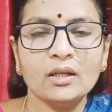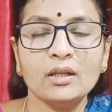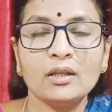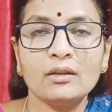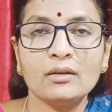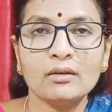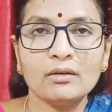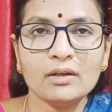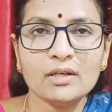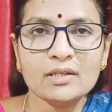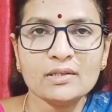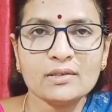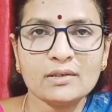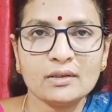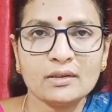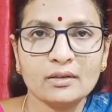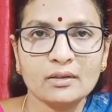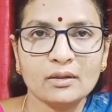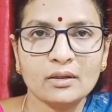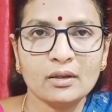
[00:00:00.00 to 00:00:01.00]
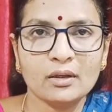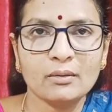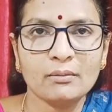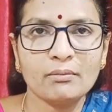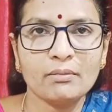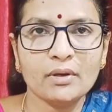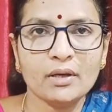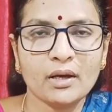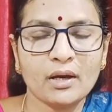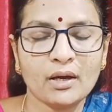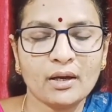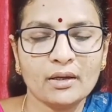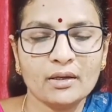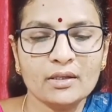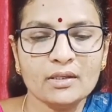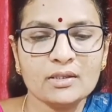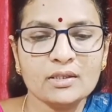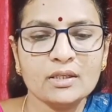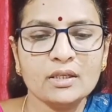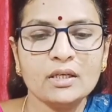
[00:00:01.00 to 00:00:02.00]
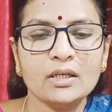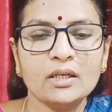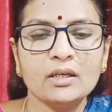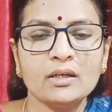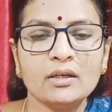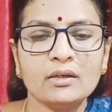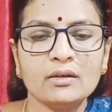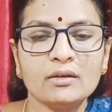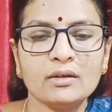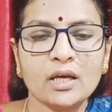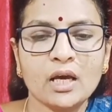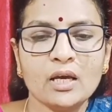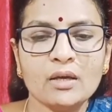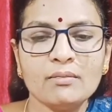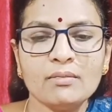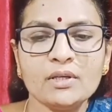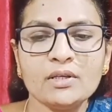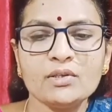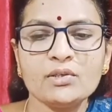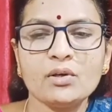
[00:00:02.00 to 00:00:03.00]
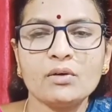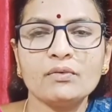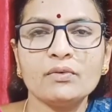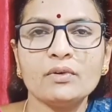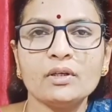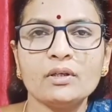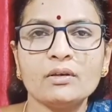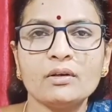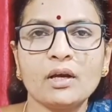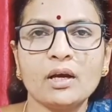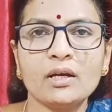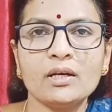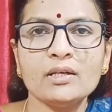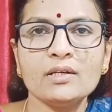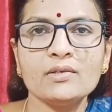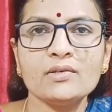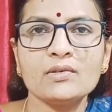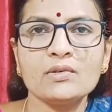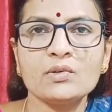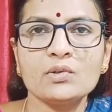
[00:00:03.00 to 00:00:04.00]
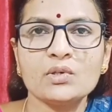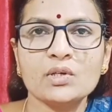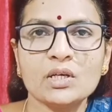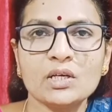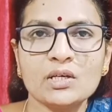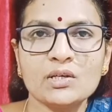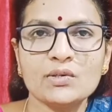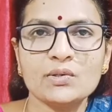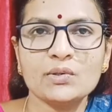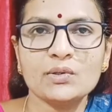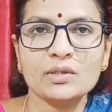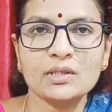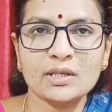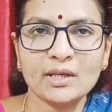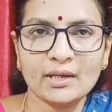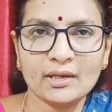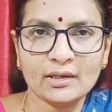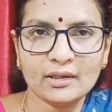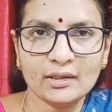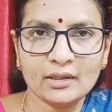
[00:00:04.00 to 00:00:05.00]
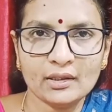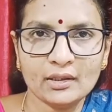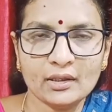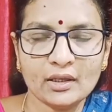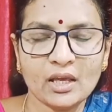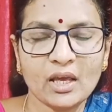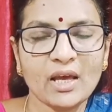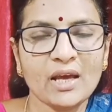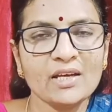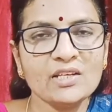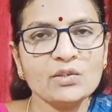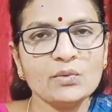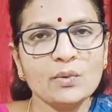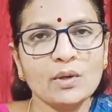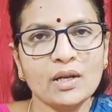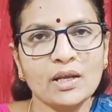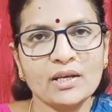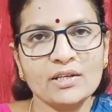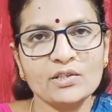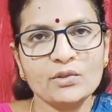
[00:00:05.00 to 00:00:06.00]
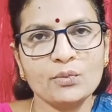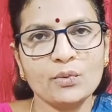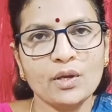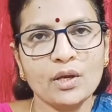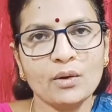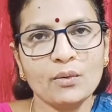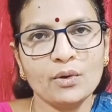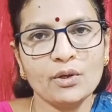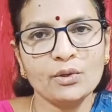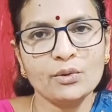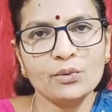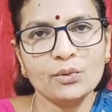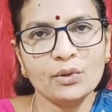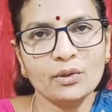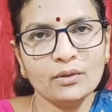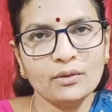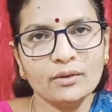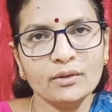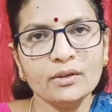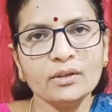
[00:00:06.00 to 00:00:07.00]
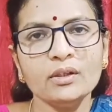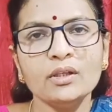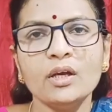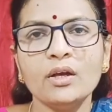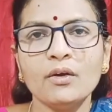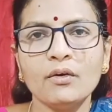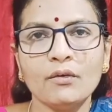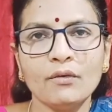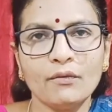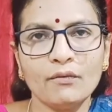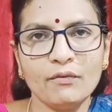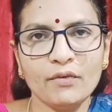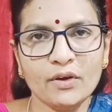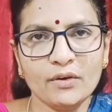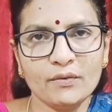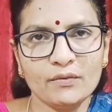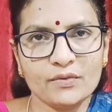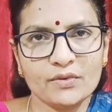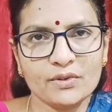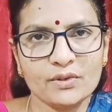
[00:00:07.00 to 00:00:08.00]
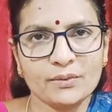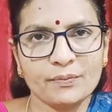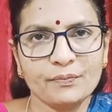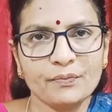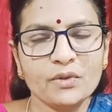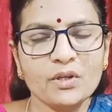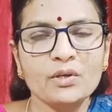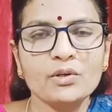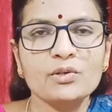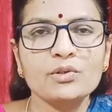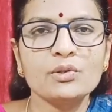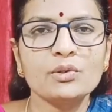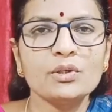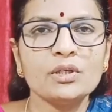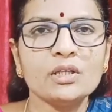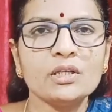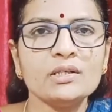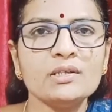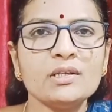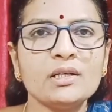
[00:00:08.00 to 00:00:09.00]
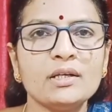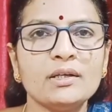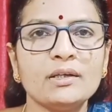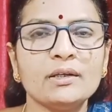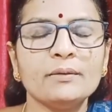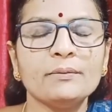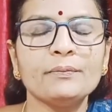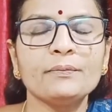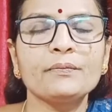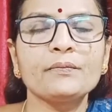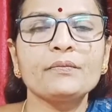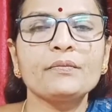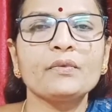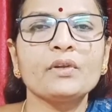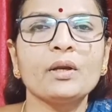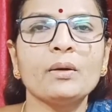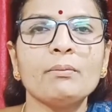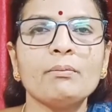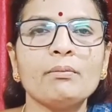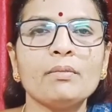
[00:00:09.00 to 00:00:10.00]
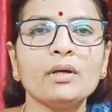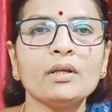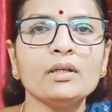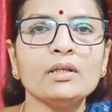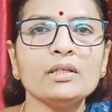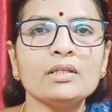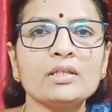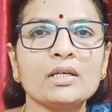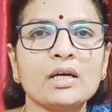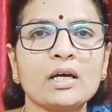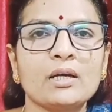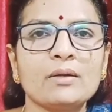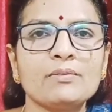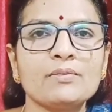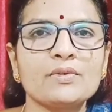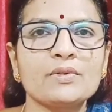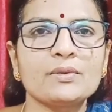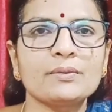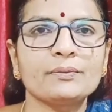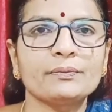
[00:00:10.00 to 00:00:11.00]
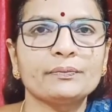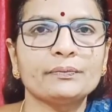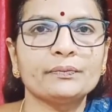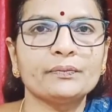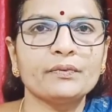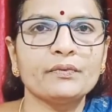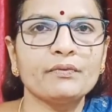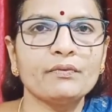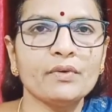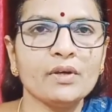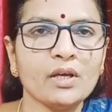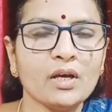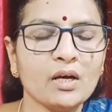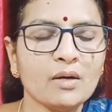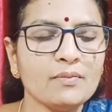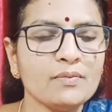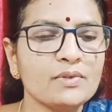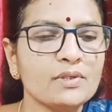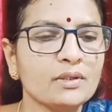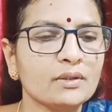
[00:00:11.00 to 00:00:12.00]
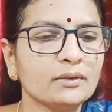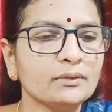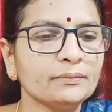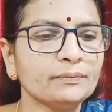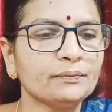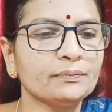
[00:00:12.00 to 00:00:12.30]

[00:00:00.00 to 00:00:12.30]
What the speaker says: the reason behind timings of the tides change daily, as well as we are going to learn waves. So dear children, many times we observe